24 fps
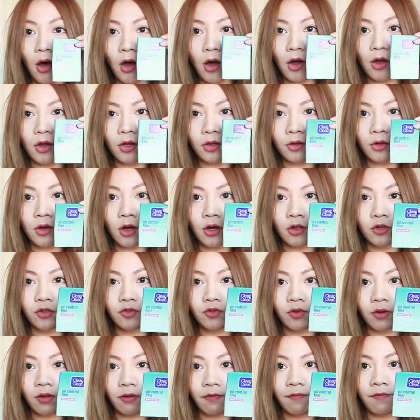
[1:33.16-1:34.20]
oil
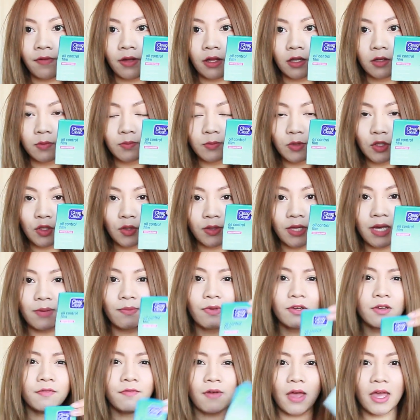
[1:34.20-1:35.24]
control film to get
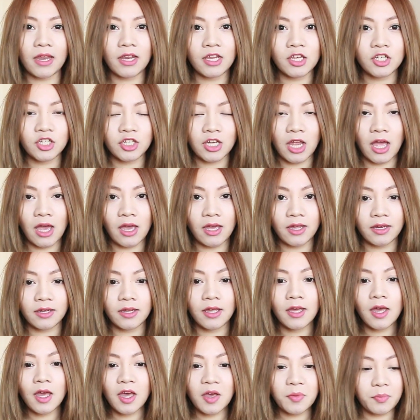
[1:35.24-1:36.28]
rid of any shine.
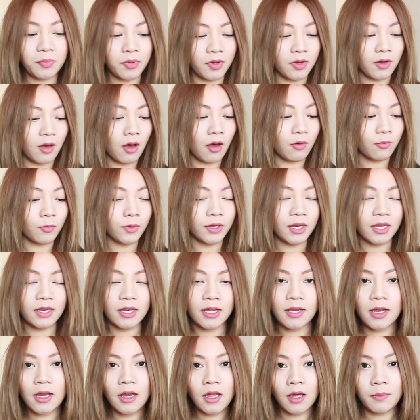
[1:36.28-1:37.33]
But when I
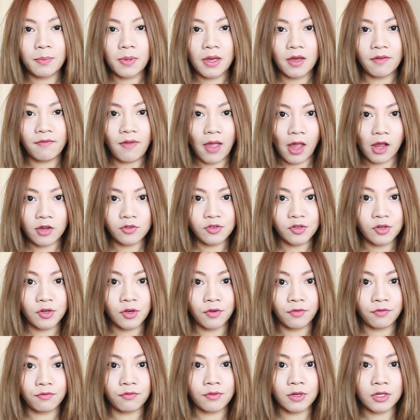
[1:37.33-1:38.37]
need a little bit of extra
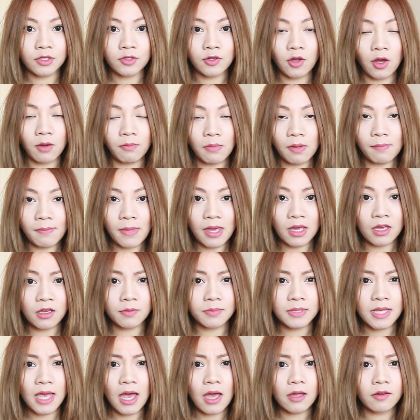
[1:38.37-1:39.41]
coverage or my
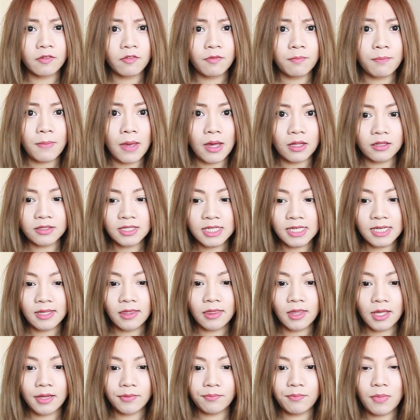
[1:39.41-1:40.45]
makeup's kind of melting,
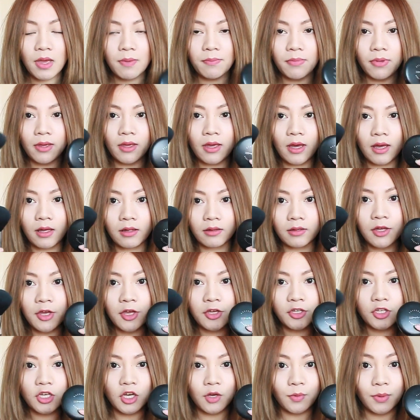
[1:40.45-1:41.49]
then maybe I'll
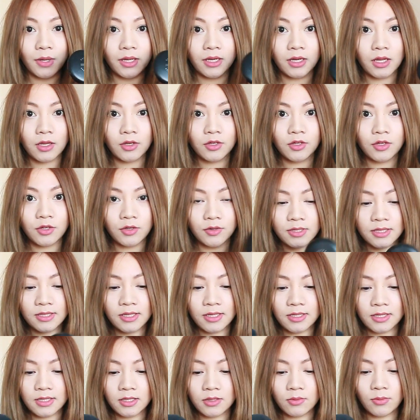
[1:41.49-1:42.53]
go in and use
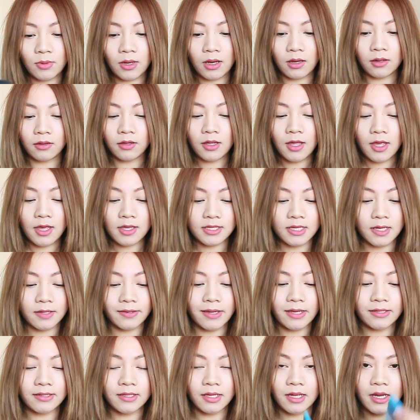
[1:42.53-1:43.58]
this as well. So
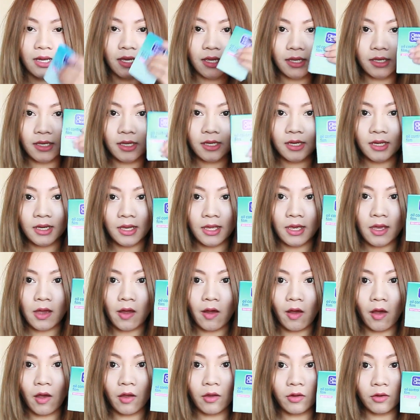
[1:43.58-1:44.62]
that's the Clean and Clear
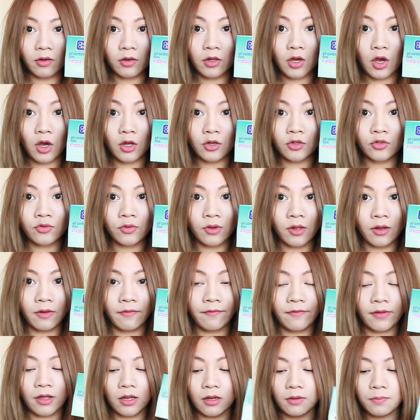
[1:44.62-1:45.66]
oil control
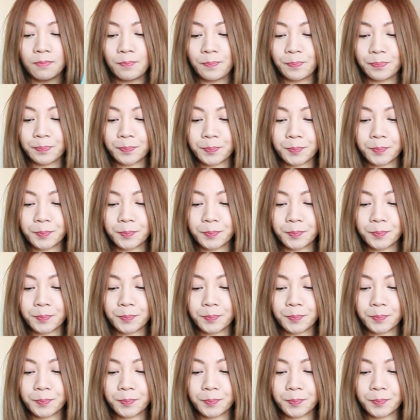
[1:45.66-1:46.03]
film,